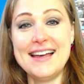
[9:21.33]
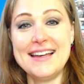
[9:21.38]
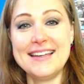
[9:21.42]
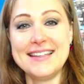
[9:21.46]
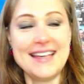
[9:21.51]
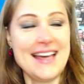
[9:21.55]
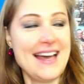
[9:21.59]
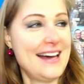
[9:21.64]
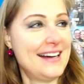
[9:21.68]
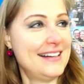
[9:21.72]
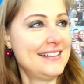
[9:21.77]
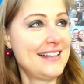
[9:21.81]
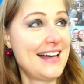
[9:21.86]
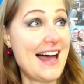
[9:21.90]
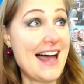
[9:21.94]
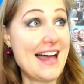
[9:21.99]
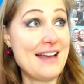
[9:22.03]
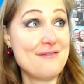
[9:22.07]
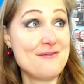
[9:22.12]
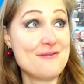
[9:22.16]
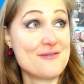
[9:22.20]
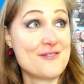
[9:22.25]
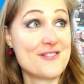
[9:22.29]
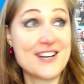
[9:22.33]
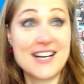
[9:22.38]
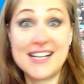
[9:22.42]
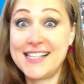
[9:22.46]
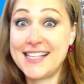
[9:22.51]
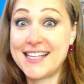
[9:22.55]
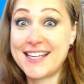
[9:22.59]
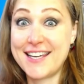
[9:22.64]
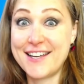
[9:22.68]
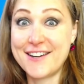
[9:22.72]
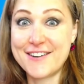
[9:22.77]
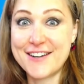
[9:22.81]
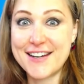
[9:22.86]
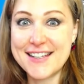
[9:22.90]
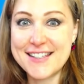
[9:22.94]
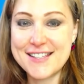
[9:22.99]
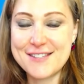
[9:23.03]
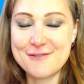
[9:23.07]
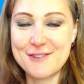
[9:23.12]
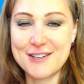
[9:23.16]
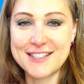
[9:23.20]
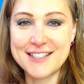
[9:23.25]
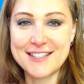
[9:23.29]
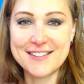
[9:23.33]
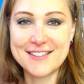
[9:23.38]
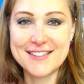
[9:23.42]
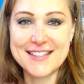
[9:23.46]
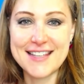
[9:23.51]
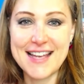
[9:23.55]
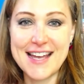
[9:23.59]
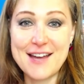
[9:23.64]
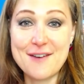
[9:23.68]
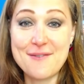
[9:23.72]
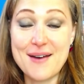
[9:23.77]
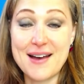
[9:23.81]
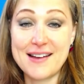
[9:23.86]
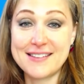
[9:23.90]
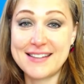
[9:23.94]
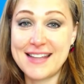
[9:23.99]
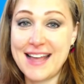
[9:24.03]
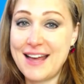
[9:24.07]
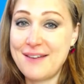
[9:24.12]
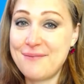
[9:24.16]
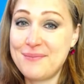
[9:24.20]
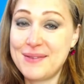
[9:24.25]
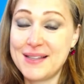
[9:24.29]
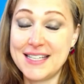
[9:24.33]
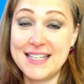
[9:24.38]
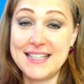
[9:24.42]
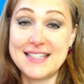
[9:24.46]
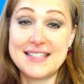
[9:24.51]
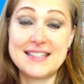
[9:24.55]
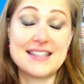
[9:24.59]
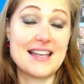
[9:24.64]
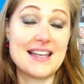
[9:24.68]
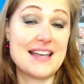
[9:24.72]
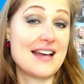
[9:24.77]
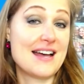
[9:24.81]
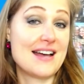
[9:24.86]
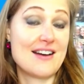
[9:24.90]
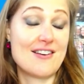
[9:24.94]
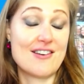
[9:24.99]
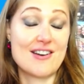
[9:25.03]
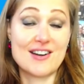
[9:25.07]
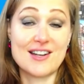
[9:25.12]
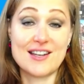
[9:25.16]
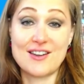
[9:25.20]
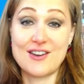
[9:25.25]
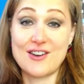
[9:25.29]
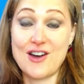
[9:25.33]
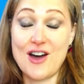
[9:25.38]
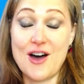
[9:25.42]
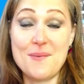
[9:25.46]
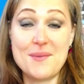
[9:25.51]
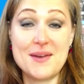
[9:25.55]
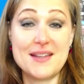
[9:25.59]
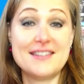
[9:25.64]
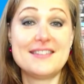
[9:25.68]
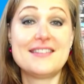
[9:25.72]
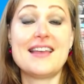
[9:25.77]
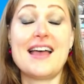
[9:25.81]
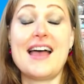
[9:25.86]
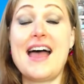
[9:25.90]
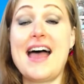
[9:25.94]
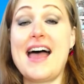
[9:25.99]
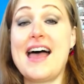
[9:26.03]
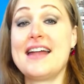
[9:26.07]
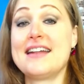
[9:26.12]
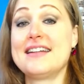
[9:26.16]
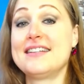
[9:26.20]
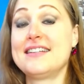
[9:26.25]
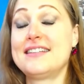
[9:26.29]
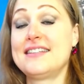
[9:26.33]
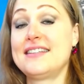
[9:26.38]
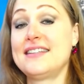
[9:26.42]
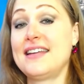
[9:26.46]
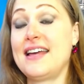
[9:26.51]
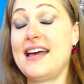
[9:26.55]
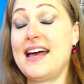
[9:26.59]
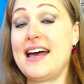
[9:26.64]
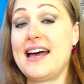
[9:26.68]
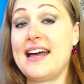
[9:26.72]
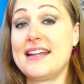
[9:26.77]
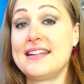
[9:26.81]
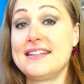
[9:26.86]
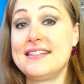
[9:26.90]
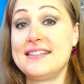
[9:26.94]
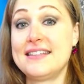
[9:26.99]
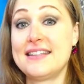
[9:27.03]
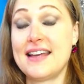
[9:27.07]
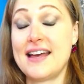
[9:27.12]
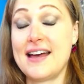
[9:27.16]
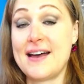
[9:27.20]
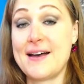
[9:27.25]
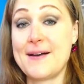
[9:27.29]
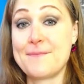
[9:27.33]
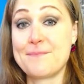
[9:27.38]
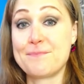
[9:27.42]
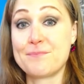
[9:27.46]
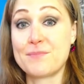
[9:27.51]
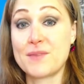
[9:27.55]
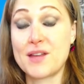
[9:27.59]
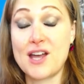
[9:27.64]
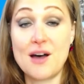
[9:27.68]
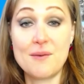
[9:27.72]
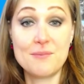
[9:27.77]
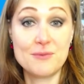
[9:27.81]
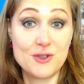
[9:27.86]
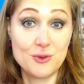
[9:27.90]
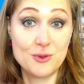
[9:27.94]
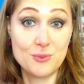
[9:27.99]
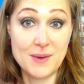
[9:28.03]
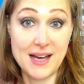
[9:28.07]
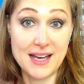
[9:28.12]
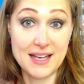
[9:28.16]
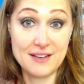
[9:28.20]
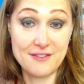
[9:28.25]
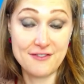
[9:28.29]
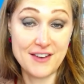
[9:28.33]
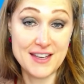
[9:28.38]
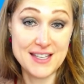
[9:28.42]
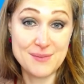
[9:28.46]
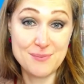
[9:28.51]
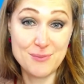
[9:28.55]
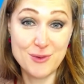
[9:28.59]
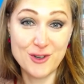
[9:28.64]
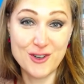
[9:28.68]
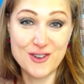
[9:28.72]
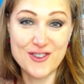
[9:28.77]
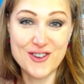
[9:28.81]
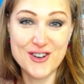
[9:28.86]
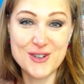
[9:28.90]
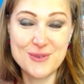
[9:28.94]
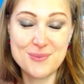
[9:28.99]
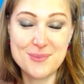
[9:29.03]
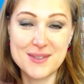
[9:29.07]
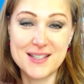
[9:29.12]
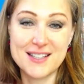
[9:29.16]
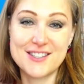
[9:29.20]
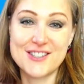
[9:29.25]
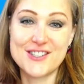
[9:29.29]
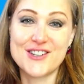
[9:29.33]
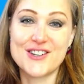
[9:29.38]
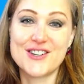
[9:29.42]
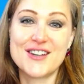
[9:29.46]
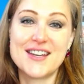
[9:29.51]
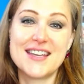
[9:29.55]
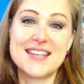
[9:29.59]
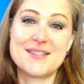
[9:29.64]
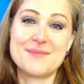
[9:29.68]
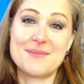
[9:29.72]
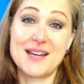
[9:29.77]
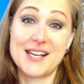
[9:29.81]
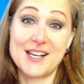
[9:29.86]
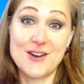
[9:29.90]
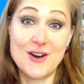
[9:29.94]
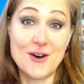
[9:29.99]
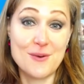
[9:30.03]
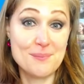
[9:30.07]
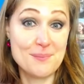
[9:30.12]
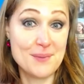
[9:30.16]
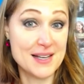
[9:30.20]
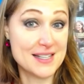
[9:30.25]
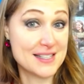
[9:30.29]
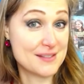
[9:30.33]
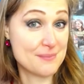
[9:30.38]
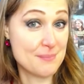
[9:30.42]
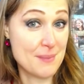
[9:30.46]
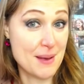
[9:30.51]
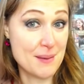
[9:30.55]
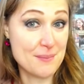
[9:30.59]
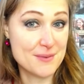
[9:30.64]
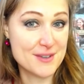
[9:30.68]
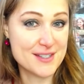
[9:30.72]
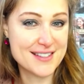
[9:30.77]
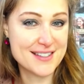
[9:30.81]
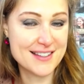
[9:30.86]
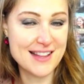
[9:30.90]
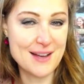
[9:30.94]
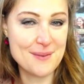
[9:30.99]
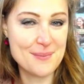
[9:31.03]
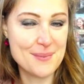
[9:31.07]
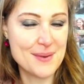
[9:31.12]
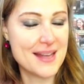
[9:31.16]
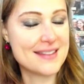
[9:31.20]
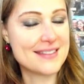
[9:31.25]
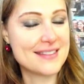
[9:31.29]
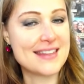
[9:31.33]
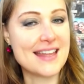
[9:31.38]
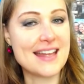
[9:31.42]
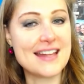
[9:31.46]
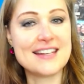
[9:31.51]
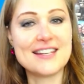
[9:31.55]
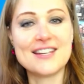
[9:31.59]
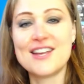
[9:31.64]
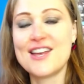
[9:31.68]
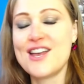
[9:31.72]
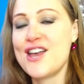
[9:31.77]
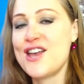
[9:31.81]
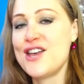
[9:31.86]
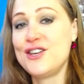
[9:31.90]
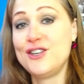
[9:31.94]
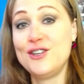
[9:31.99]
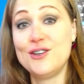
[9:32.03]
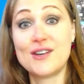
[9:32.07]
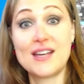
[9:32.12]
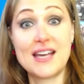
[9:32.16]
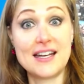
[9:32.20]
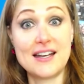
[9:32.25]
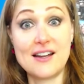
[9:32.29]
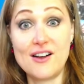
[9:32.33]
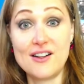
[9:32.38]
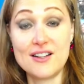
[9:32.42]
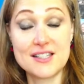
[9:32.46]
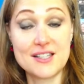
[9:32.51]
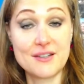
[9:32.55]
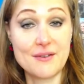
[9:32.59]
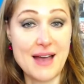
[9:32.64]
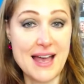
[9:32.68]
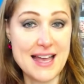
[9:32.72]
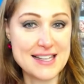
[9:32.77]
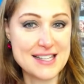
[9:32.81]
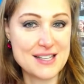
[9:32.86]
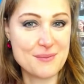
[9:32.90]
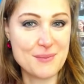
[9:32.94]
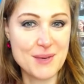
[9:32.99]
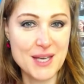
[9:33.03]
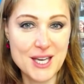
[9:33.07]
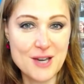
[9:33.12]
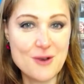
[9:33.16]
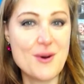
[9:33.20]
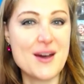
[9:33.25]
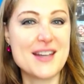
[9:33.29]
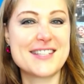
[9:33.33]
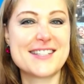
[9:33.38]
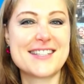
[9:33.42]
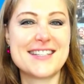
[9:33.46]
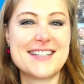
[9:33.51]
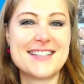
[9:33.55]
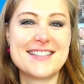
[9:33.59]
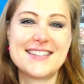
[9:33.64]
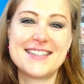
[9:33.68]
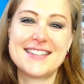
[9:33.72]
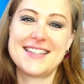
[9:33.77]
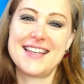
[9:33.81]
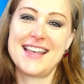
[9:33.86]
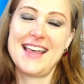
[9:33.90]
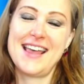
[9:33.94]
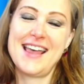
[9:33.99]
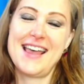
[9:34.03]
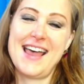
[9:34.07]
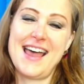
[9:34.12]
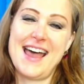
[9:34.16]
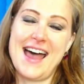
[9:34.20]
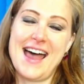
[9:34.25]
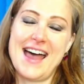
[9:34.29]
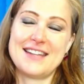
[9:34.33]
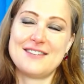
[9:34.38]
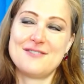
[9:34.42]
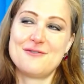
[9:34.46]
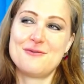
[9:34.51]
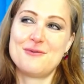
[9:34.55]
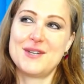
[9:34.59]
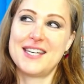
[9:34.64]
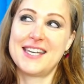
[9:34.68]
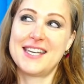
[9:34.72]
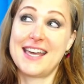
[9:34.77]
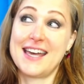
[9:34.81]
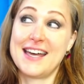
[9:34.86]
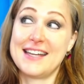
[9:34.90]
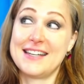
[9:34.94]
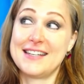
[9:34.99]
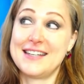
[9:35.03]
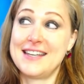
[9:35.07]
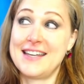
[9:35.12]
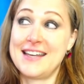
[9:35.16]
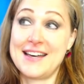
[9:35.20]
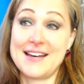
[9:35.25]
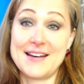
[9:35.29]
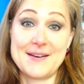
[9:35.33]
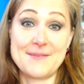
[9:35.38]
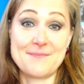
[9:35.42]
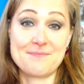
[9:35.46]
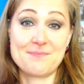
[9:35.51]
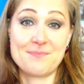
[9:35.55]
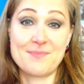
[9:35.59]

Yeah, I'm really curious what you say about that. Please comment and come to my Facebook group, The Joy is My Compass Members Club, and then you can also ask me questions, and we can